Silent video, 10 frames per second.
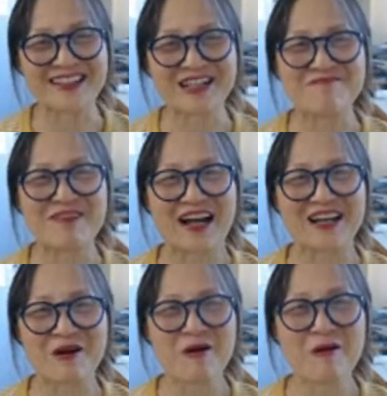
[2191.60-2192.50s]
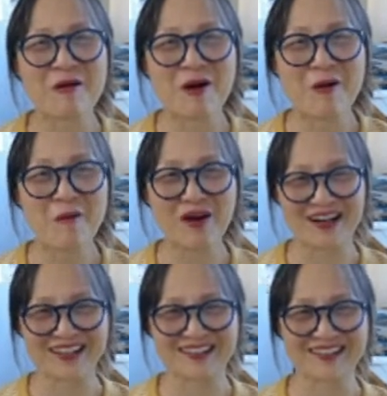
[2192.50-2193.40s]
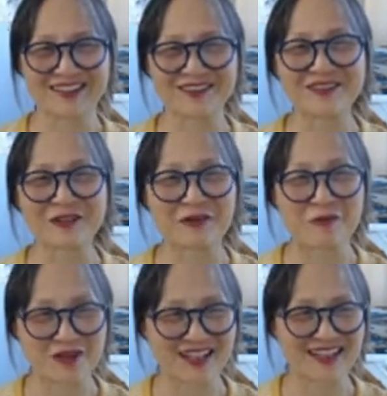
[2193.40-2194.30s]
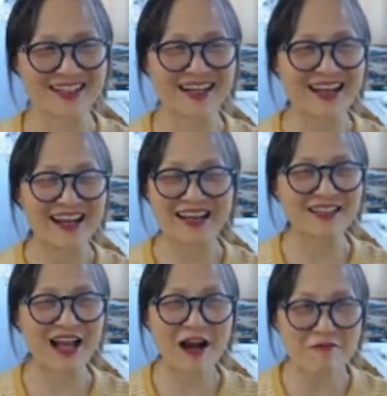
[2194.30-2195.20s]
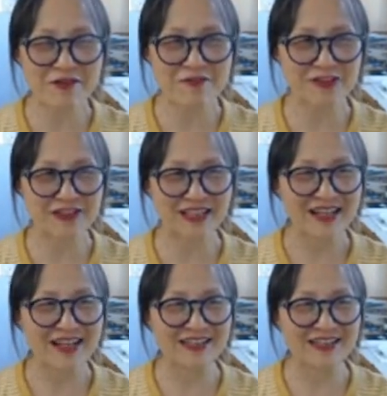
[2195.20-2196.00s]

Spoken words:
my work, calligraphy work, and everything.